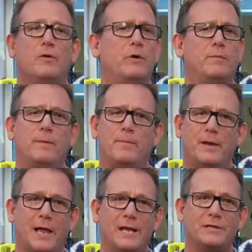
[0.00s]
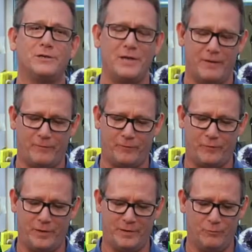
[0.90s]
We'd be, be glad to do that for
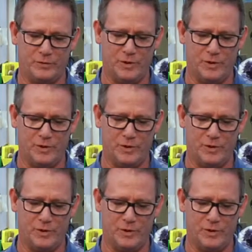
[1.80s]
free and with